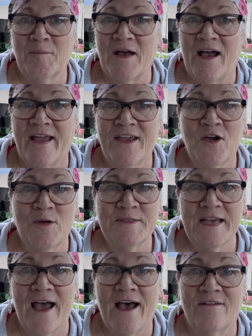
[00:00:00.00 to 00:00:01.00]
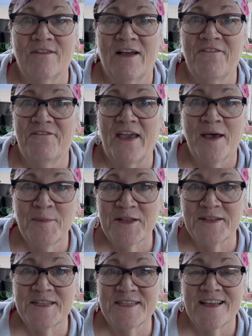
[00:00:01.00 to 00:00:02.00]
I hope to have a
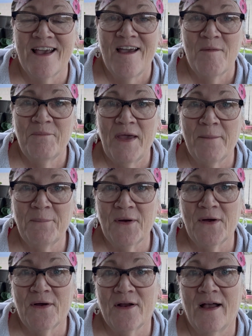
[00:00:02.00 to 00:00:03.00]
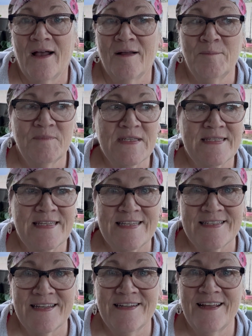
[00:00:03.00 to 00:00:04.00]
fabulous pepper
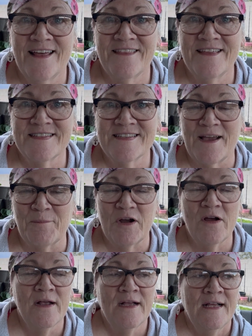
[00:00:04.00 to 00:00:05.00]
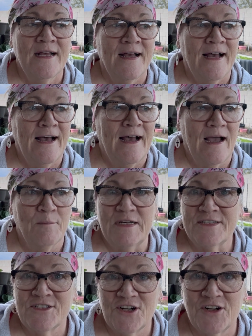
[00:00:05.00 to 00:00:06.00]
season this summer. I'm going to
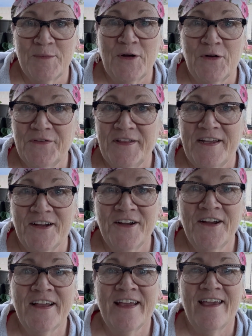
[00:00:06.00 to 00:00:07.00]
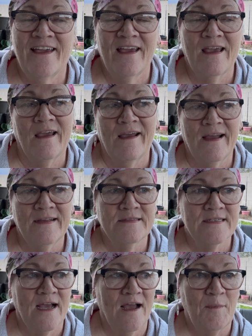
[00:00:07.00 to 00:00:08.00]
start them earlier,
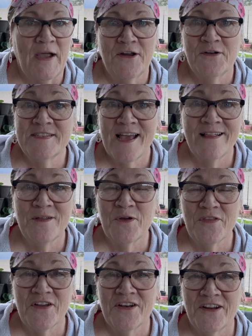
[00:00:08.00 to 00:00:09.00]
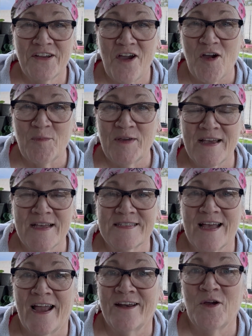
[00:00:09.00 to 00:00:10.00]
and I know exactly where they're going to go because
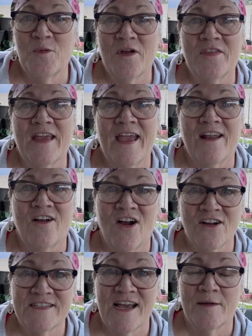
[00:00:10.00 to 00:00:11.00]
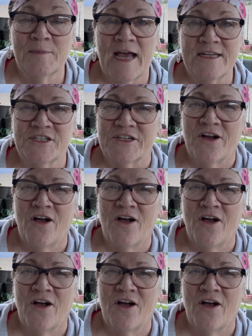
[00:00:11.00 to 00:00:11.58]
I know where they had a hard time last year.